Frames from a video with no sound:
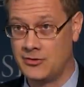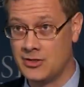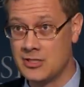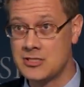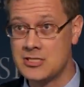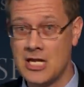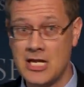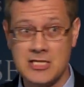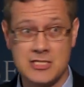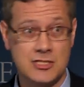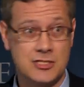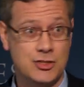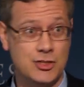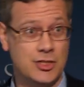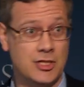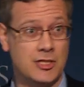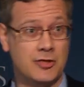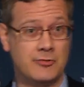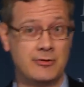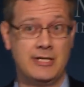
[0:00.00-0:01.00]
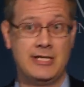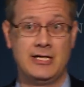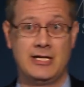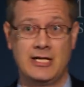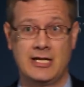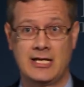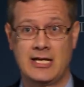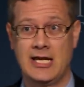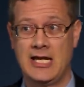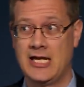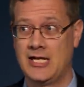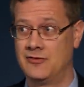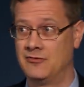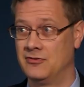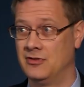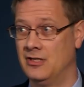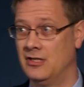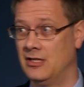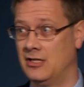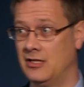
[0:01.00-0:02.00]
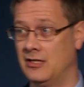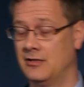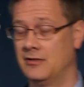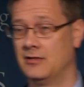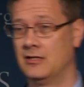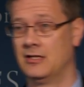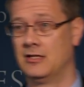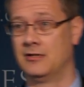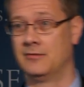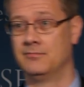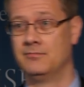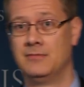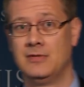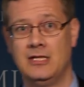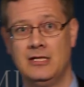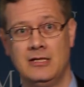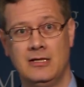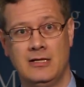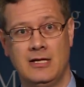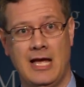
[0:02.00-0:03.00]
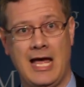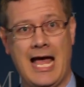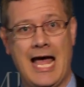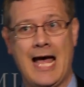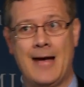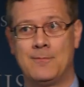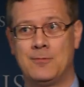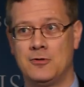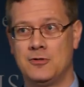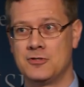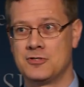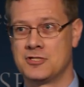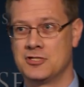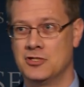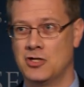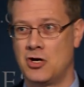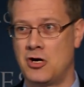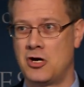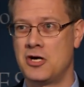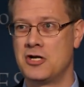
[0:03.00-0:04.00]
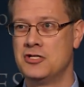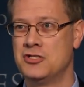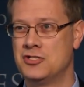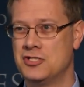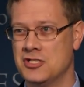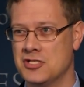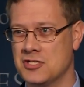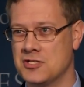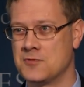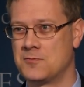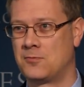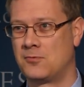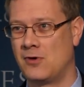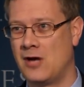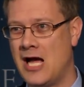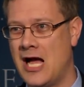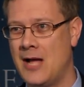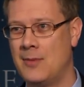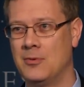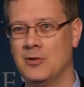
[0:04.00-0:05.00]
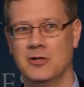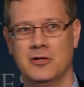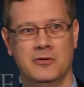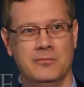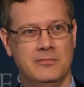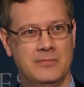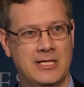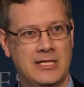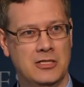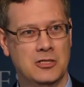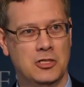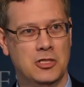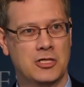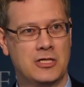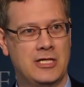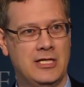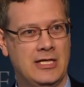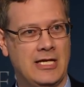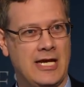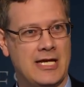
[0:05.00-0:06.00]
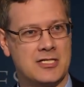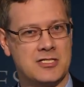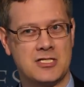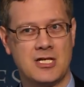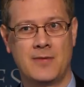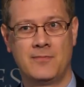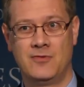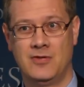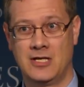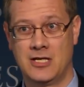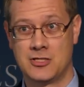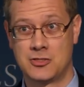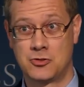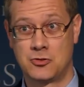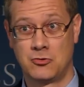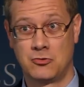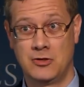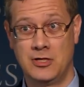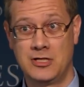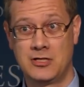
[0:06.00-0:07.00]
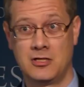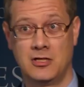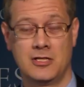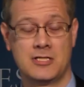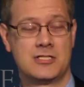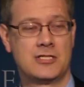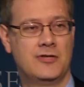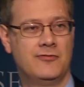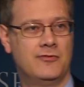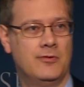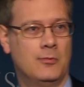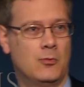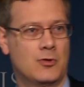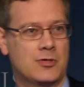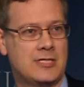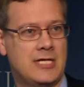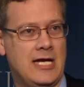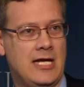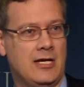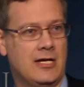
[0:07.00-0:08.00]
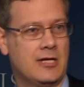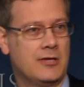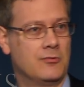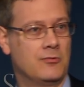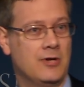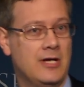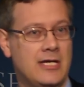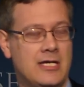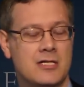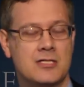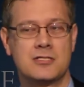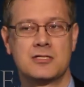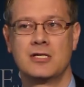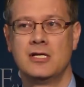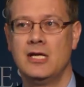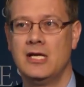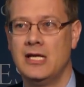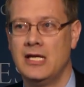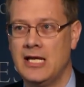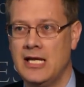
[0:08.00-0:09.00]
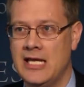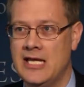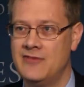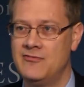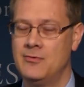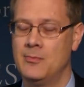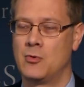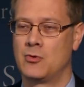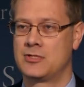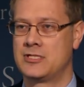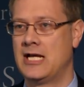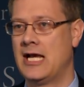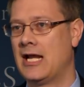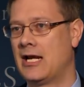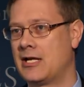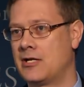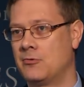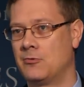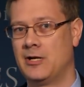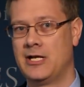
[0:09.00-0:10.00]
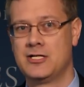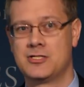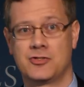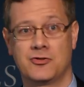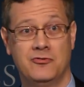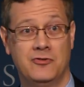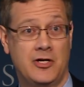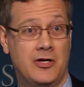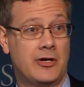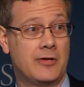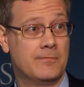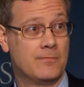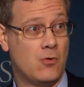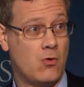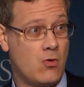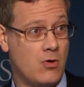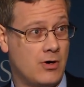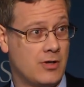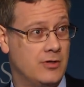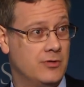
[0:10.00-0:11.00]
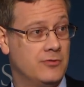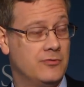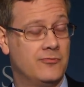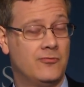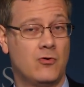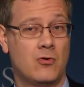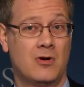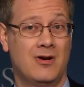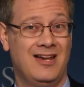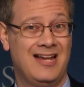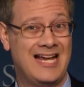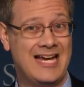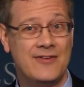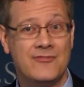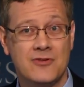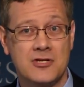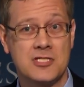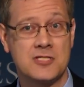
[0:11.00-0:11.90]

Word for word: this has generated a kind of uh, um, apples and oranges problem in looking at something as critical as infant mortality rates. Infant mortality rates are very important for life